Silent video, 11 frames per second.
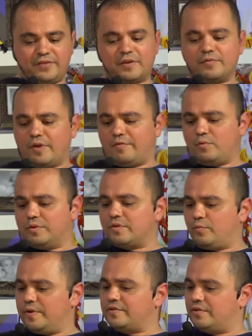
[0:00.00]
everyone to
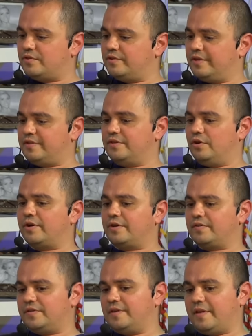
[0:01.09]
research this, and you're going to
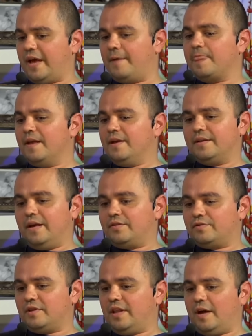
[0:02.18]
see that. It's yeah, really
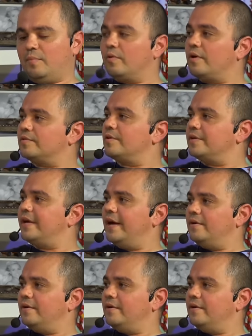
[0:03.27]
there's a lot more. If you yeah. think